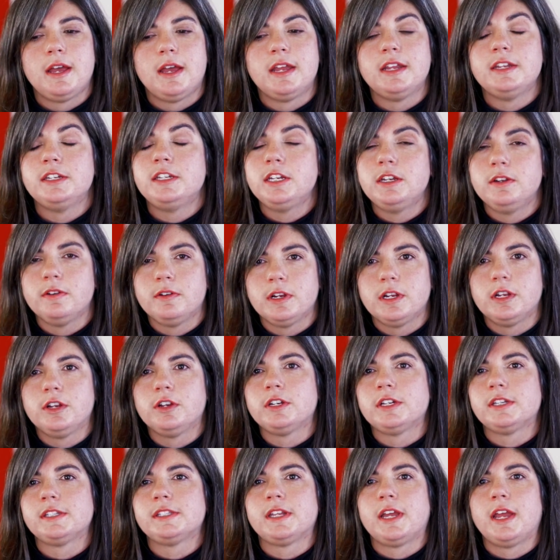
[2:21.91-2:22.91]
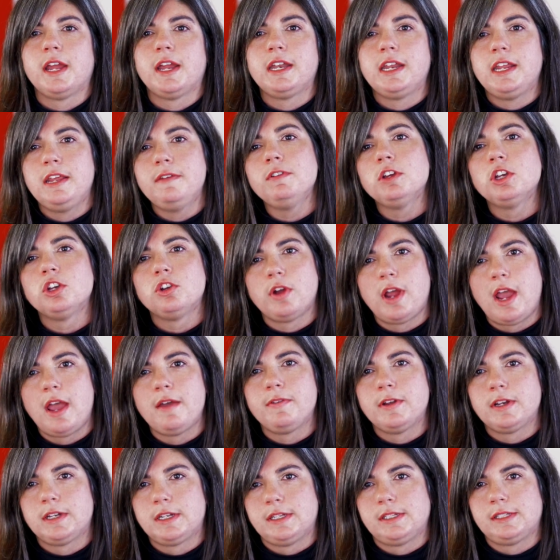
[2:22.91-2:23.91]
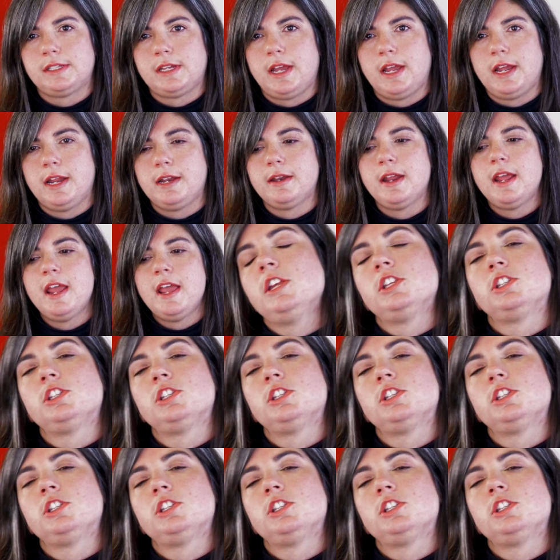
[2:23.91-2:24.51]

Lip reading: interior design, even graphic design.